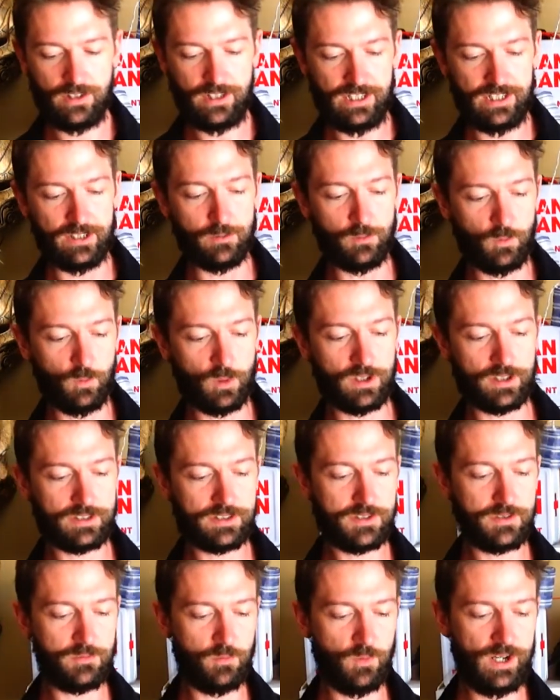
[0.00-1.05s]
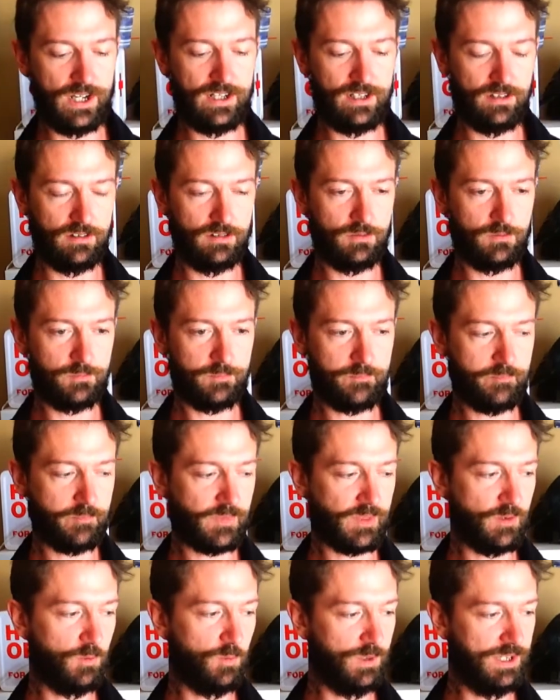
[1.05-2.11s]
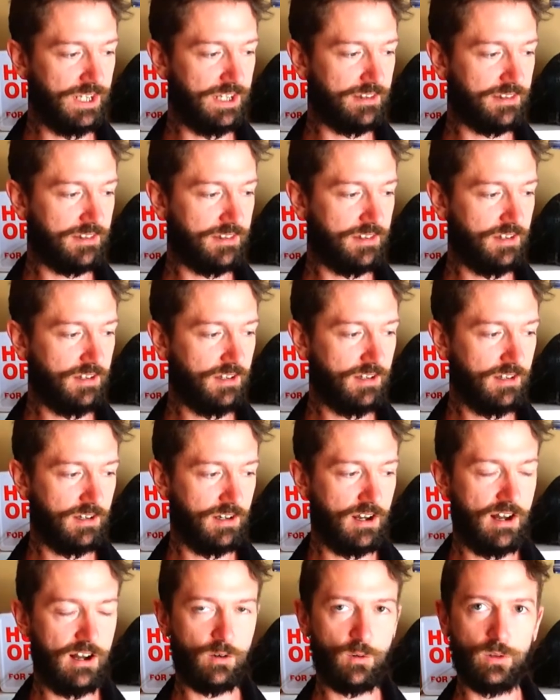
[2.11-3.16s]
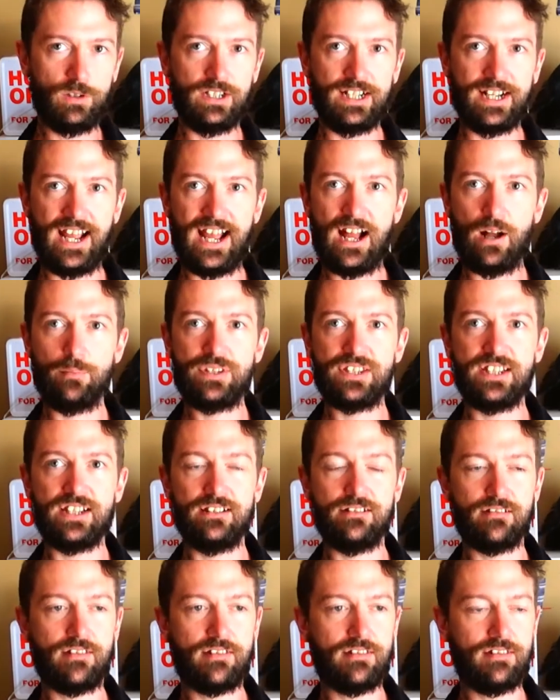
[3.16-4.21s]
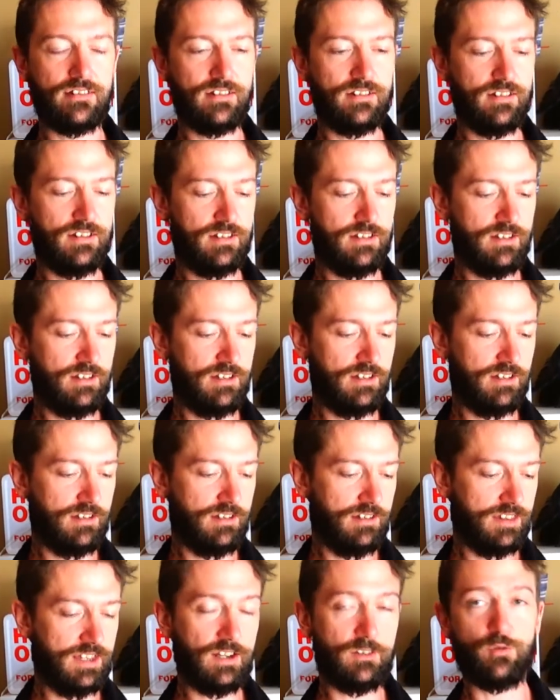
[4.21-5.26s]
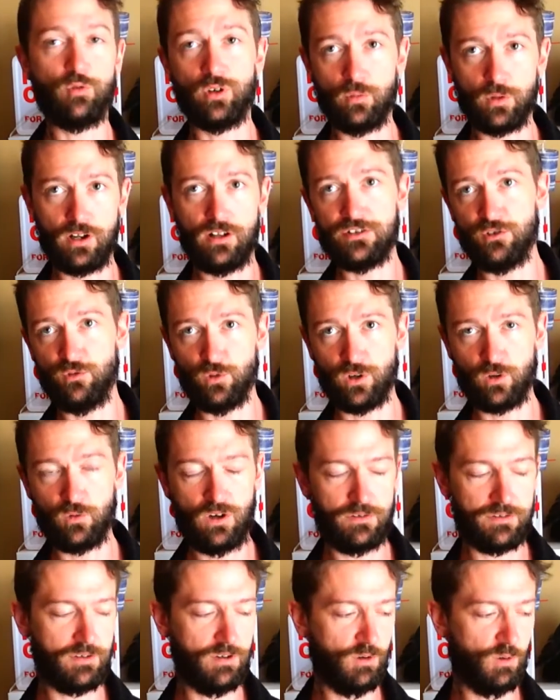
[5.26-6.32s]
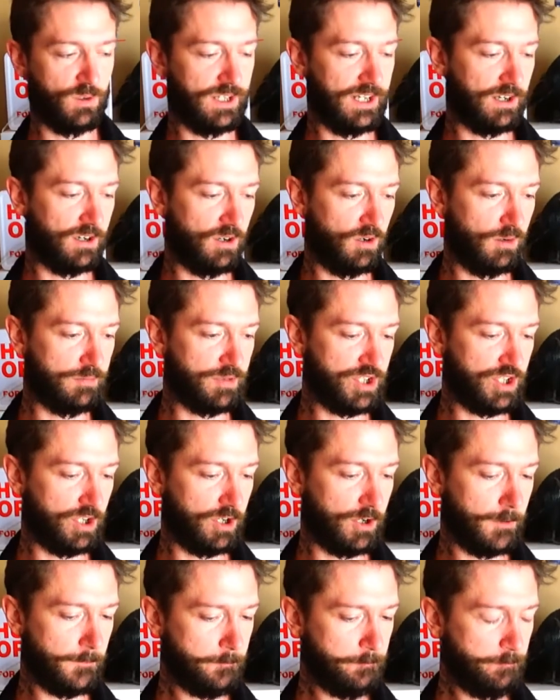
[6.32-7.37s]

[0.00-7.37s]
It works well with AGWA and Absinthe, therefore it would also work well with Coco Lero, I'm sure.